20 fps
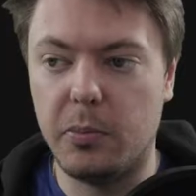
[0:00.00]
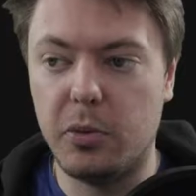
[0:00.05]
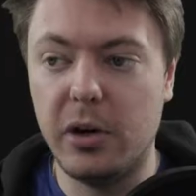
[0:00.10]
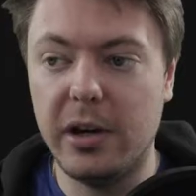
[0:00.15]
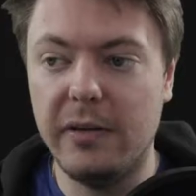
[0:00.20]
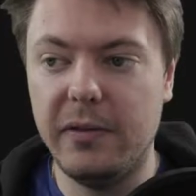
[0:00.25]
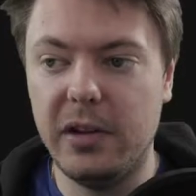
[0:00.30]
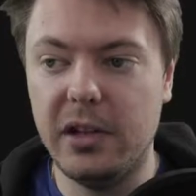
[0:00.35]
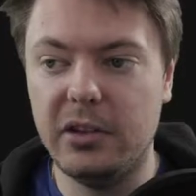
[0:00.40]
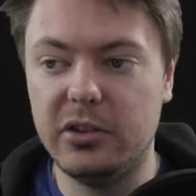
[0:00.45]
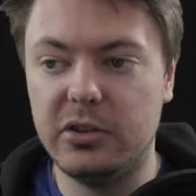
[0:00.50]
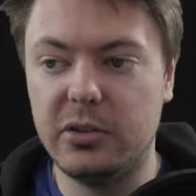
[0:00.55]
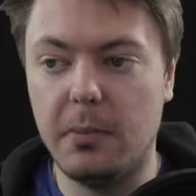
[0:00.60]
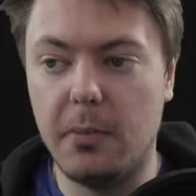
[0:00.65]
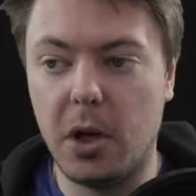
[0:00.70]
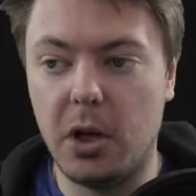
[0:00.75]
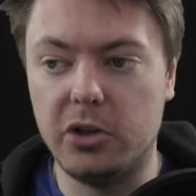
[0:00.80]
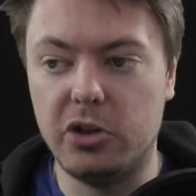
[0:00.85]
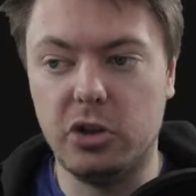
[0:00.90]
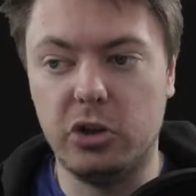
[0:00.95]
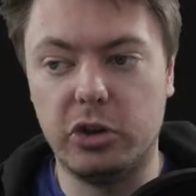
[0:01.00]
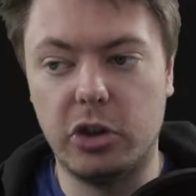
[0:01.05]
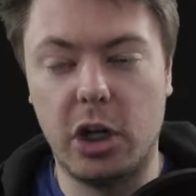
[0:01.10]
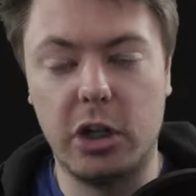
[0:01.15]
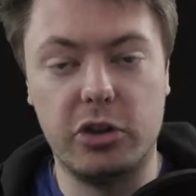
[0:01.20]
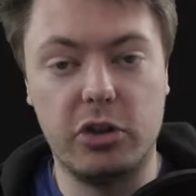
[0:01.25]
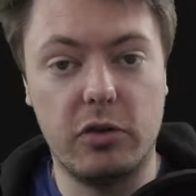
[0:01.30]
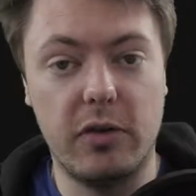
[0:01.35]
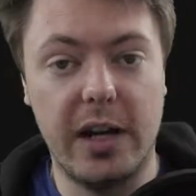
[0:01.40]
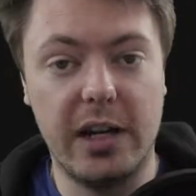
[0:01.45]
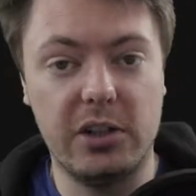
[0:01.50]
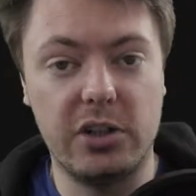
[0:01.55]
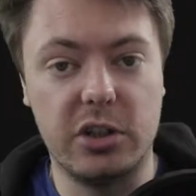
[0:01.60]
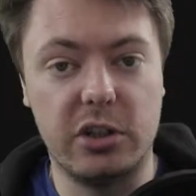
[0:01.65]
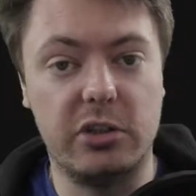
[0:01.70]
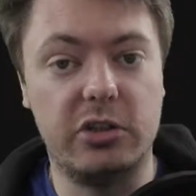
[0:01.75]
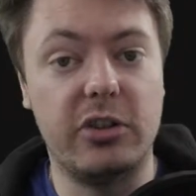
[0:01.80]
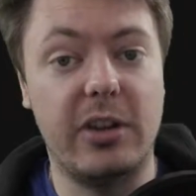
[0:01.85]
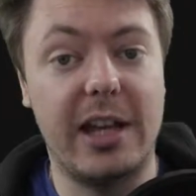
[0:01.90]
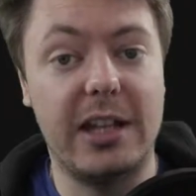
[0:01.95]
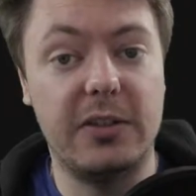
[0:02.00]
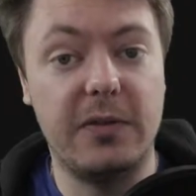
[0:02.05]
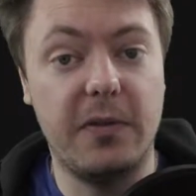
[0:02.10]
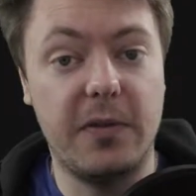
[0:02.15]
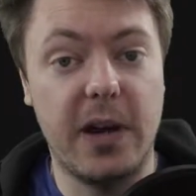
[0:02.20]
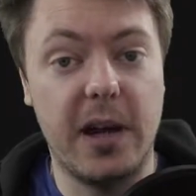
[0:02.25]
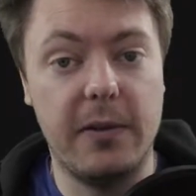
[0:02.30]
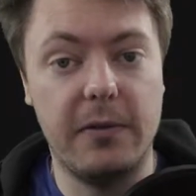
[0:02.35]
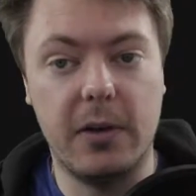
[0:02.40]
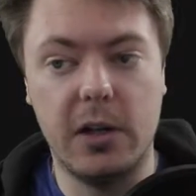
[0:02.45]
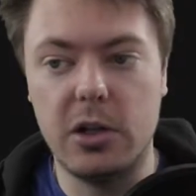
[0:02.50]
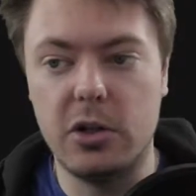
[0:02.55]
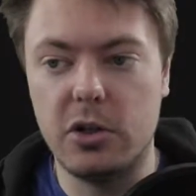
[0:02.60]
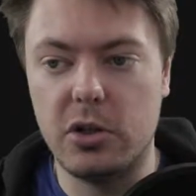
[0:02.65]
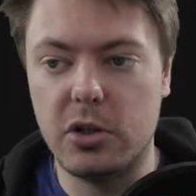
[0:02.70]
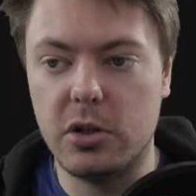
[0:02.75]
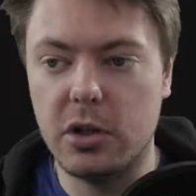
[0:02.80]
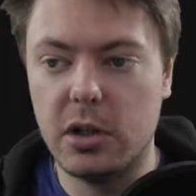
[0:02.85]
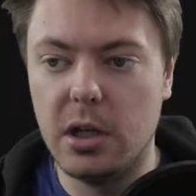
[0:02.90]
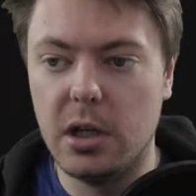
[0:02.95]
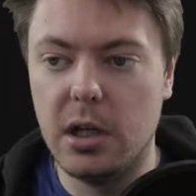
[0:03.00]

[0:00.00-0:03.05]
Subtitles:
previous module dot duration, so that's 500.